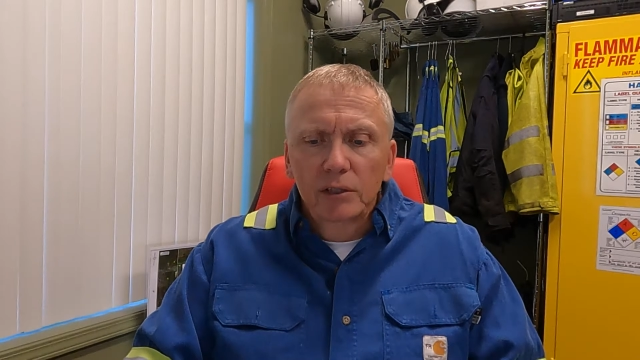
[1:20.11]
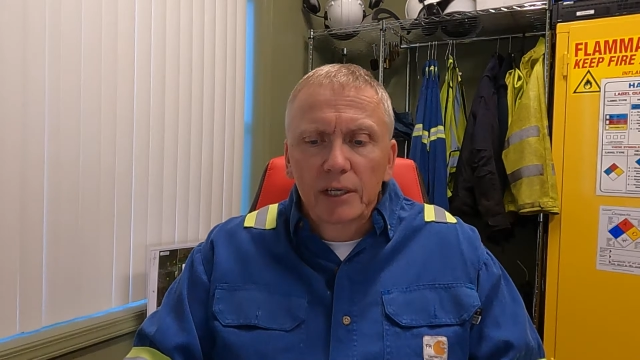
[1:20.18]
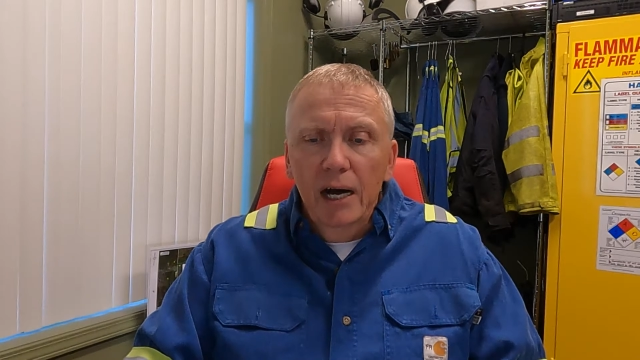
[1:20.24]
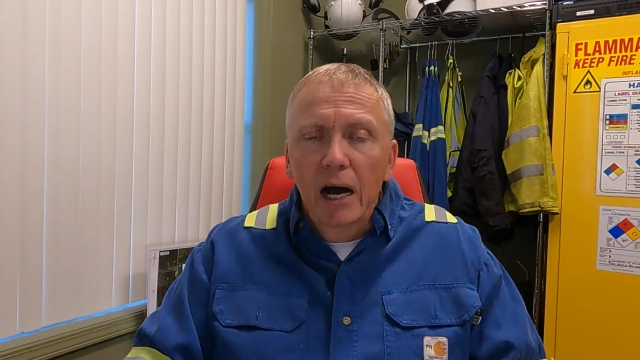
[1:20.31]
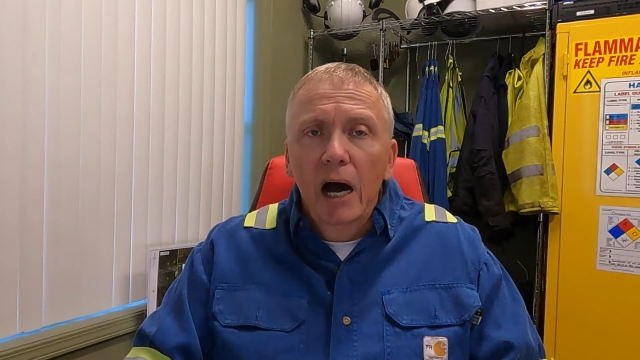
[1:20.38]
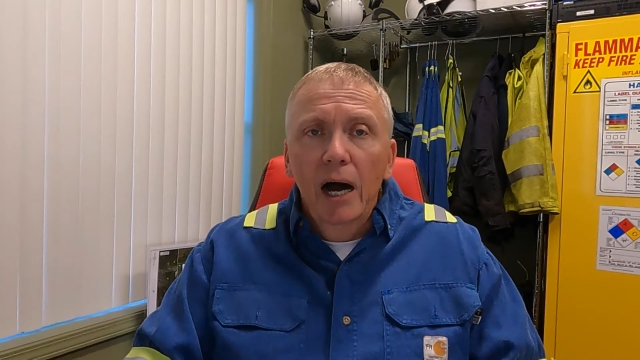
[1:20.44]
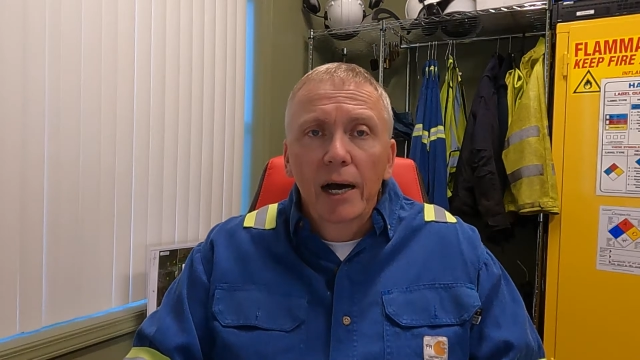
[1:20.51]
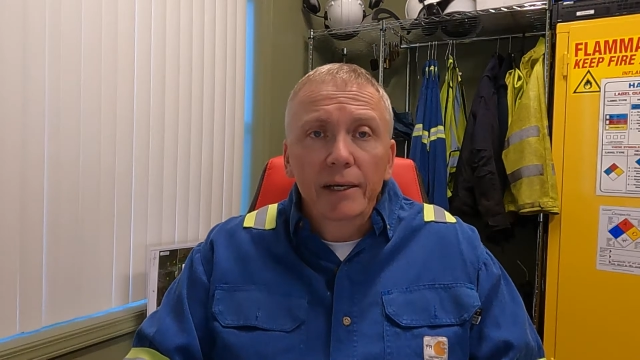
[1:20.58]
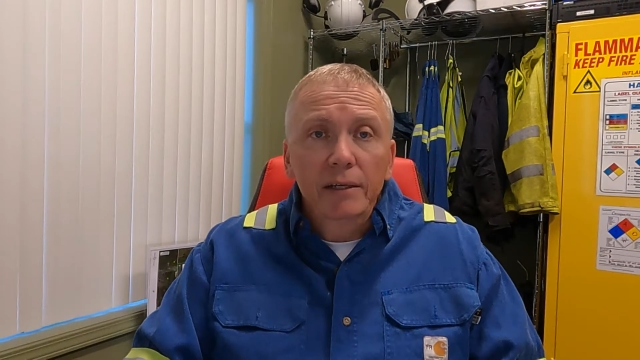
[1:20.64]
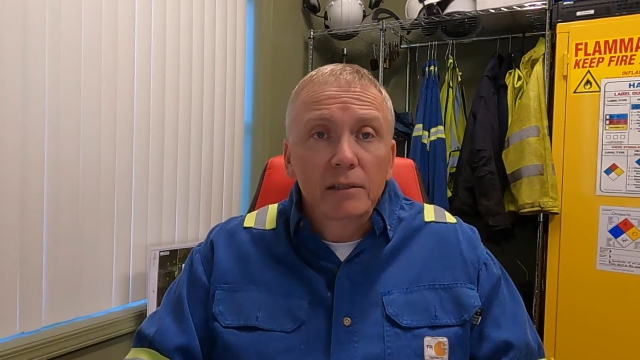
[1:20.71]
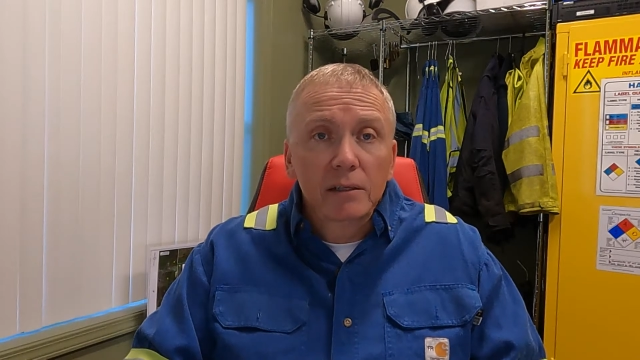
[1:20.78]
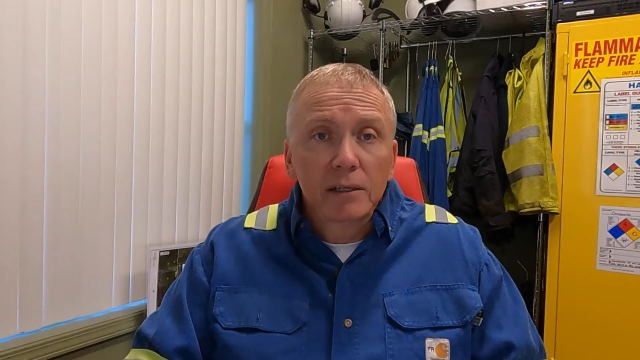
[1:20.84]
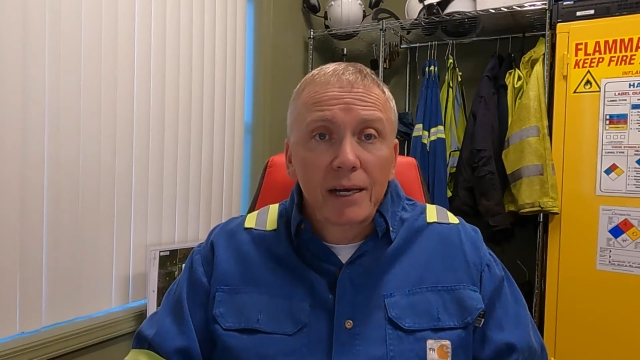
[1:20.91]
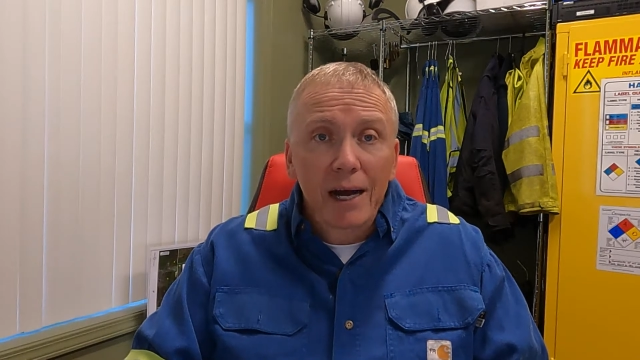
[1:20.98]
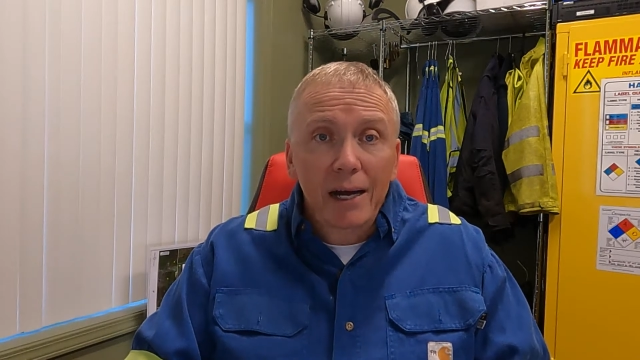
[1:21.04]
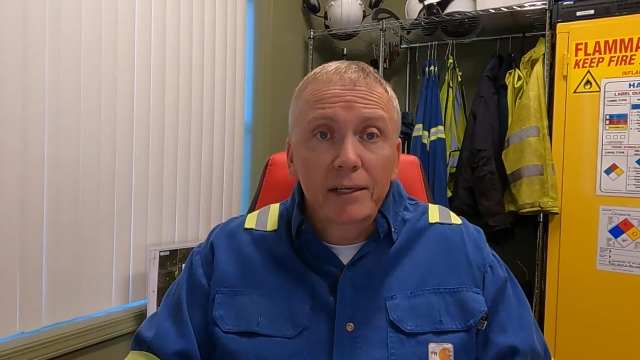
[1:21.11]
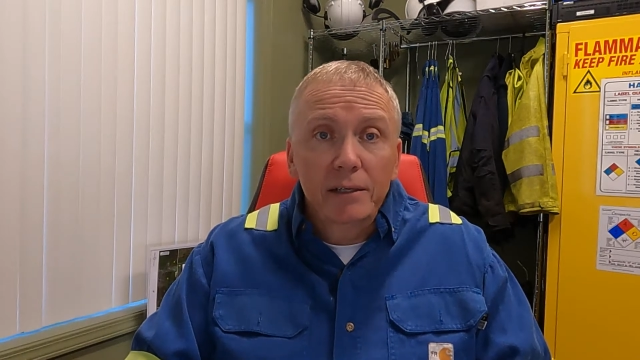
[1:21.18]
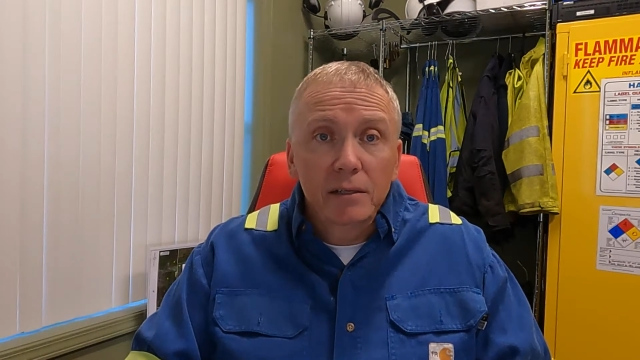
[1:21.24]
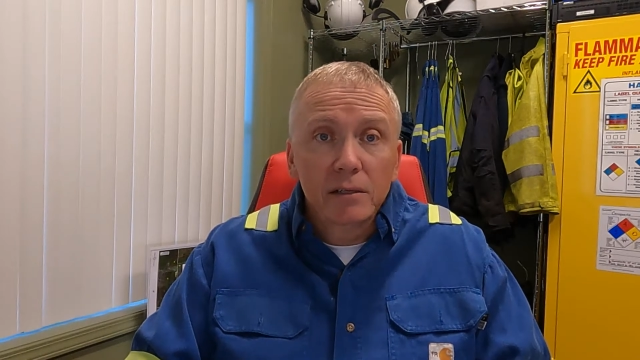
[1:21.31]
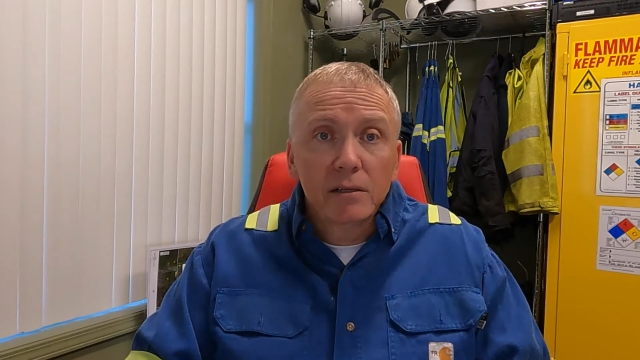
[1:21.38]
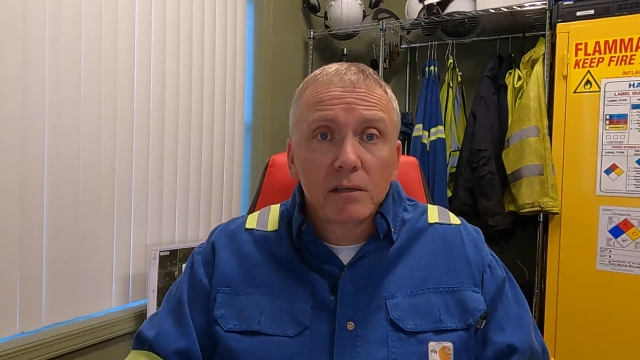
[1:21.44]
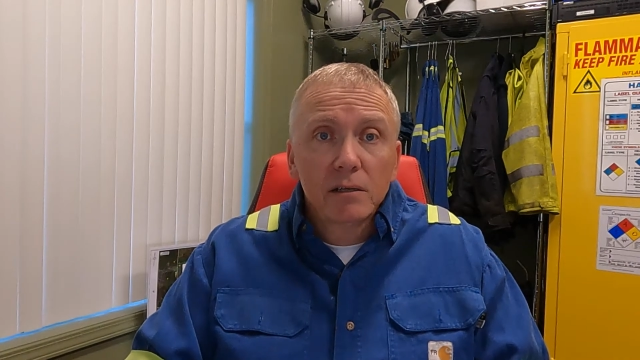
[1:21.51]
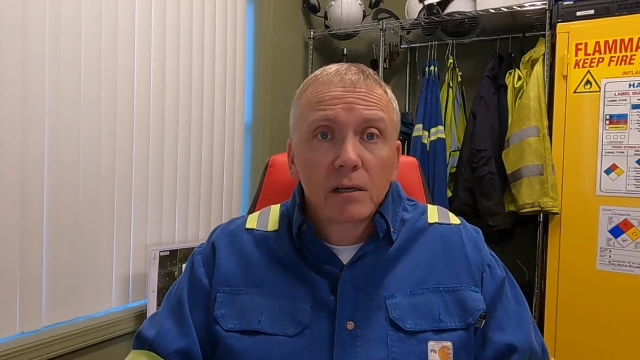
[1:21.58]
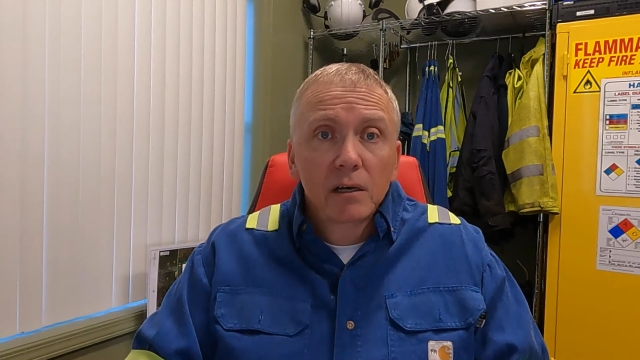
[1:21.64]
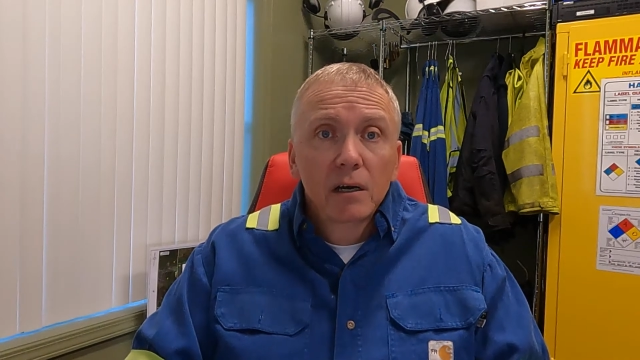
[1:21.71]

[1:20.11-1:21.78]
guidance